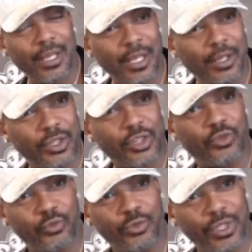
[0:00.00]
and
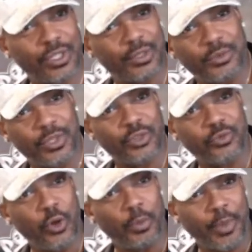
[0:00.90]
just
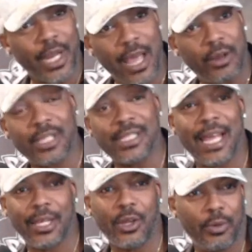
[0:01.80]
rope it out because
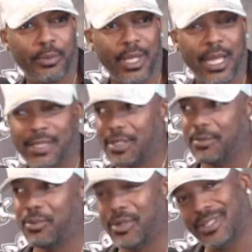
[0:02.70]
I know me at some
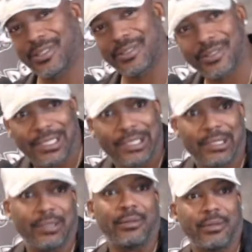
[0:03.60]
point it's
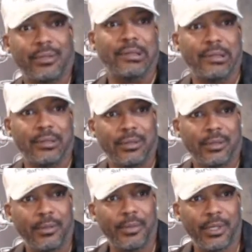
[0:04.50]
yeah, you
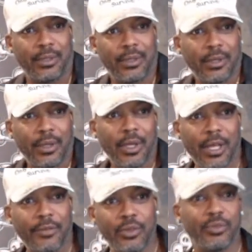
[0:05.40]
know what I mean
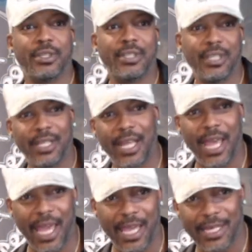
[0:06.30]
if you just sitting there
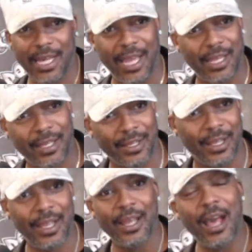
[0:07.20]
a night
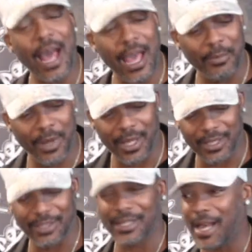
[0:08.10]
all right, ma,
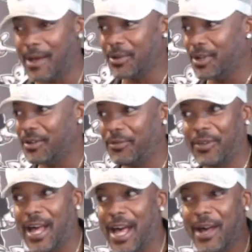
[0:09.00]
listen, I'm gonna
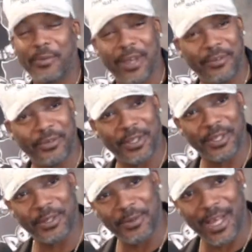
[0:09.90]
fly away for a
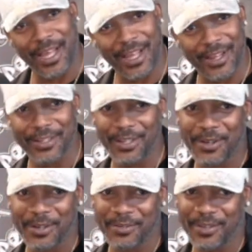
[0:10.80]
little while and
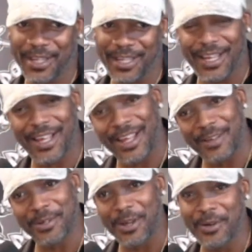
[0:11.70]
go on a
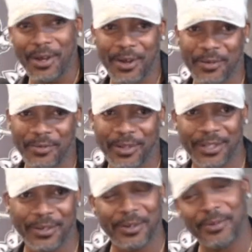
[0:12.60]
I'm going home for a
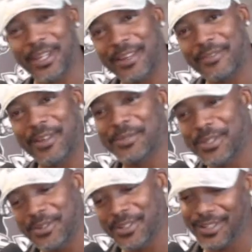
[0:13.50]
little or whatever I'm
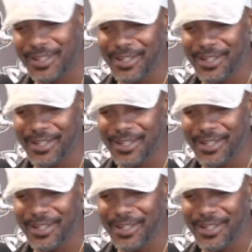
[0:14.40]
doing.